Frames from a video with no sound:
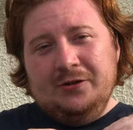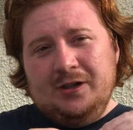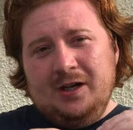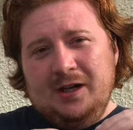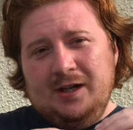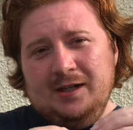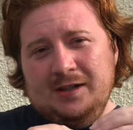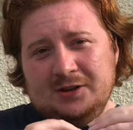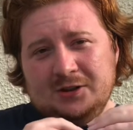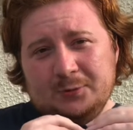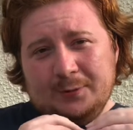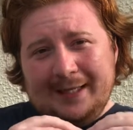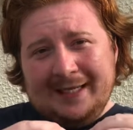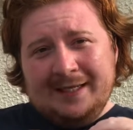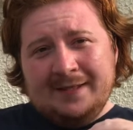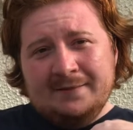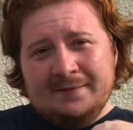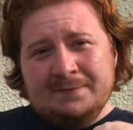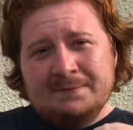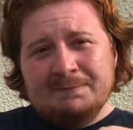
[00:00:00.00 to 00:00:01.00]
going to
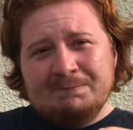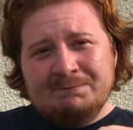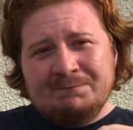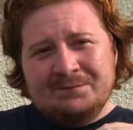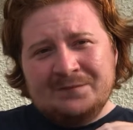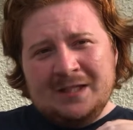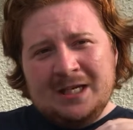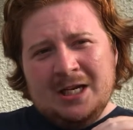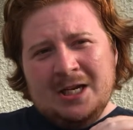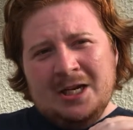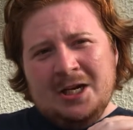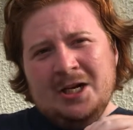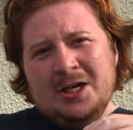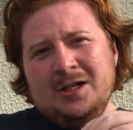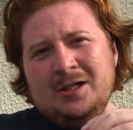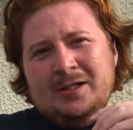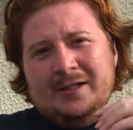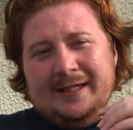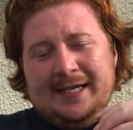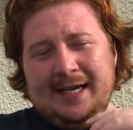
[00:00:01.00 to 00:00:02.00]
swing,
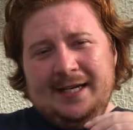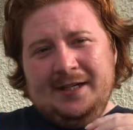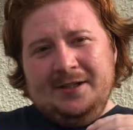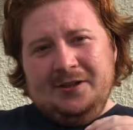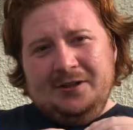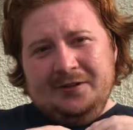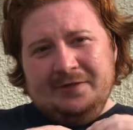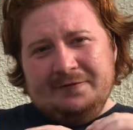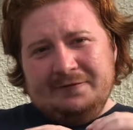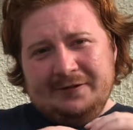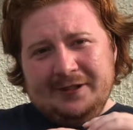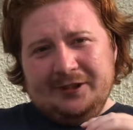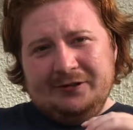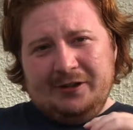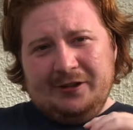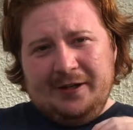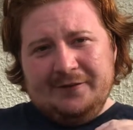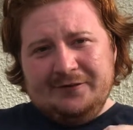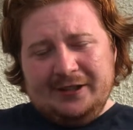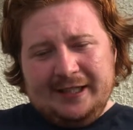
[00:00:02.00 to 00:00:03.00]
you get your 3
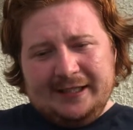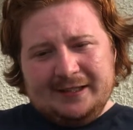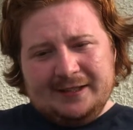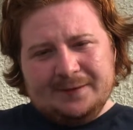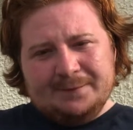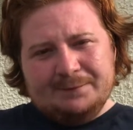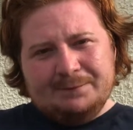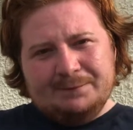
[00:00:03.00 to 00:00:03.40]
drive tracks,